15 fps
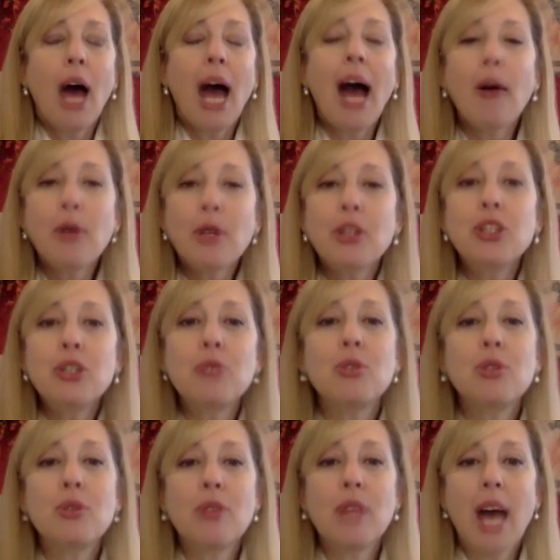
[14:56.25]
how did you
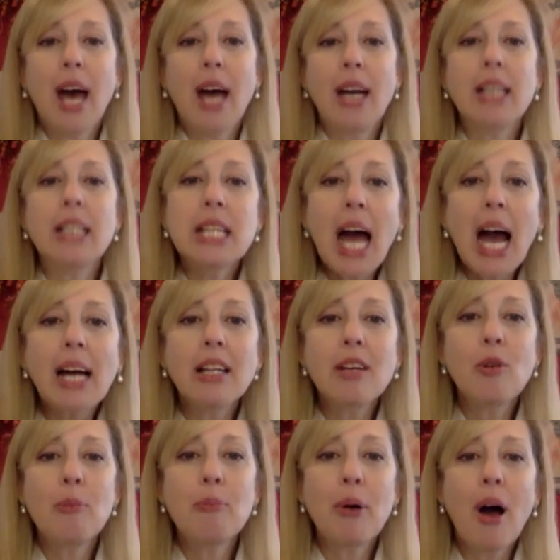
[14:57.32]
do that? Exactly
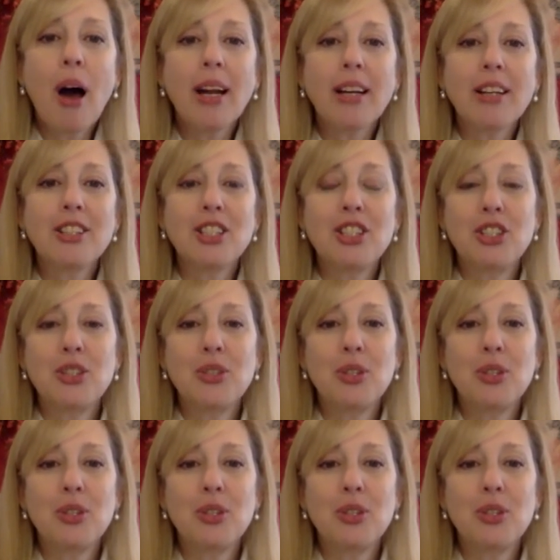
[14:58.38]
what product did you